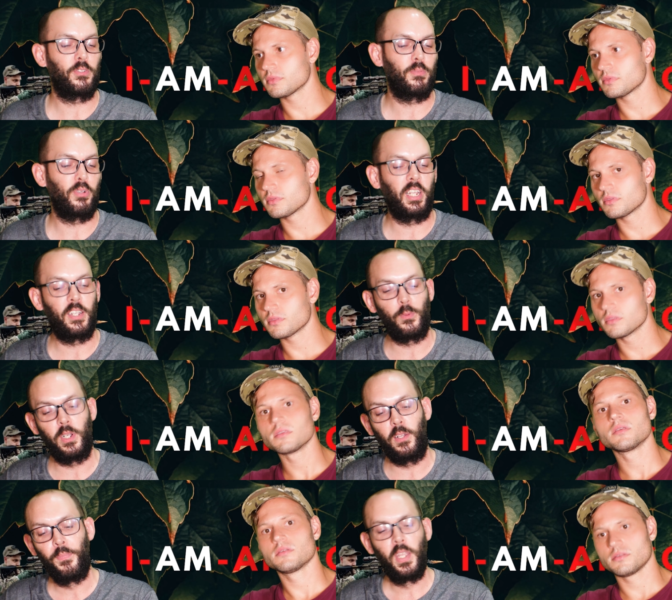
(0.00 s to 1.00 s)
Speaker 1: are also bringing out as
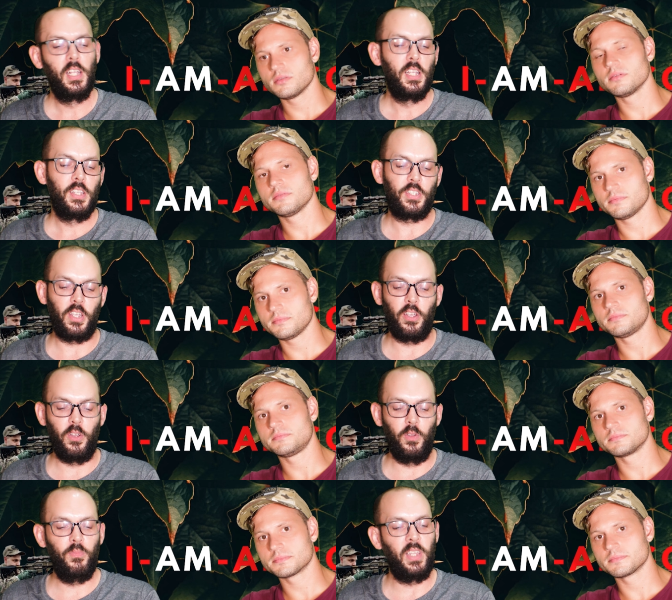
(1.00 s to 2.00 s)
well.
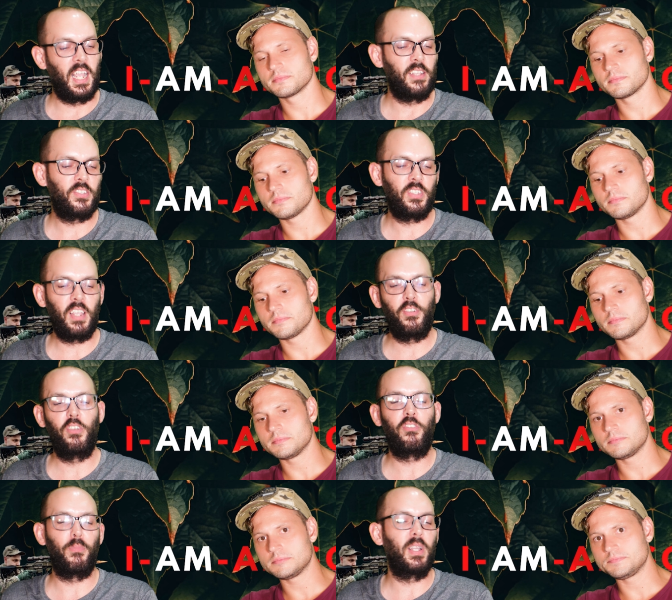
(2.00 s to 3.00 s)
So yeah,
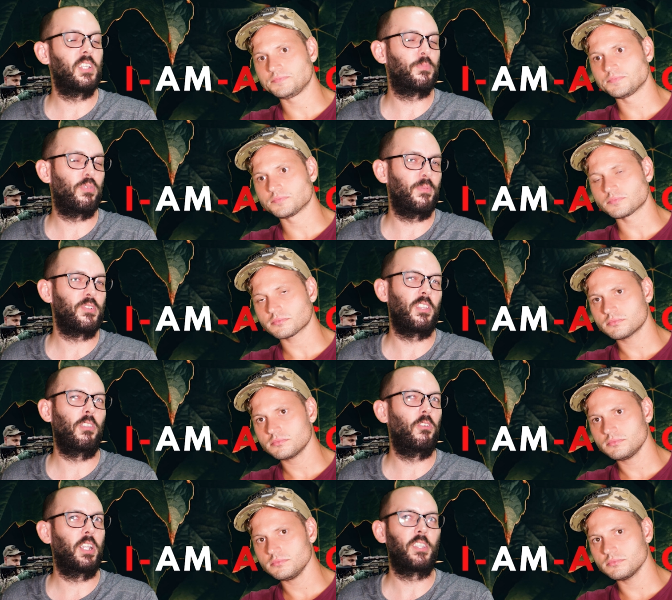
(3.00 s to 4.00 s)
700 mil is pretty much the
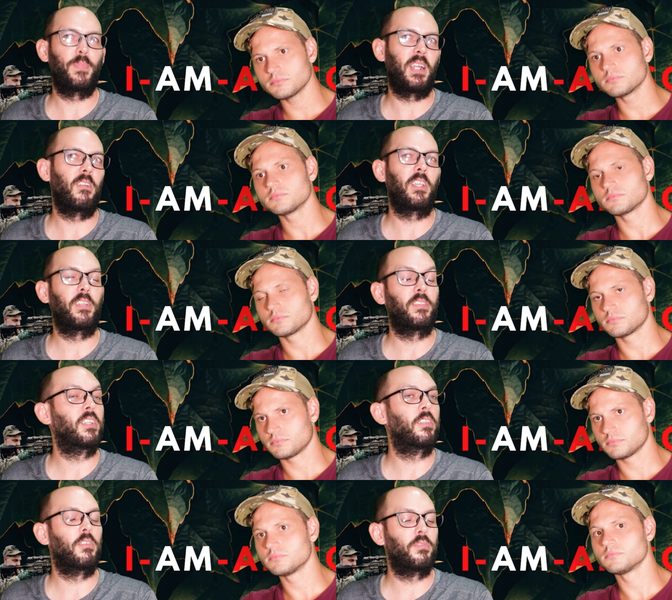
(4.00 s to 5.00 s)
longest barrel I can
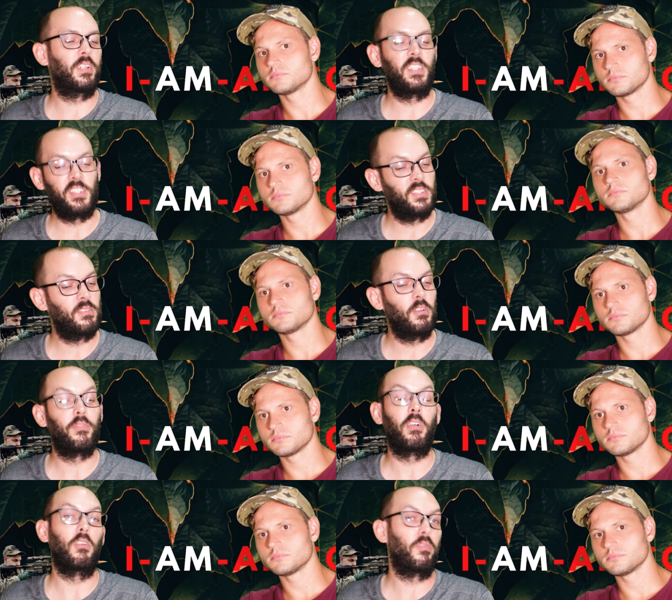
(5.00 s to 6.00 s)
think of, and this is
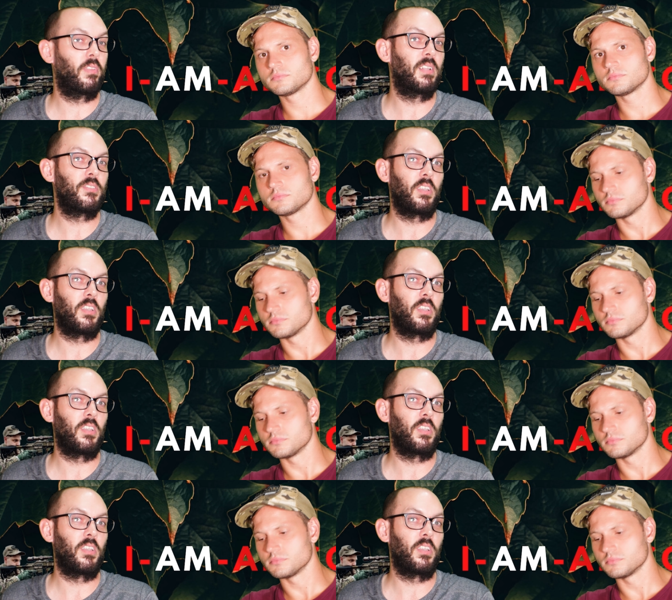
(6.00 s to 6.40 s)
not far off that.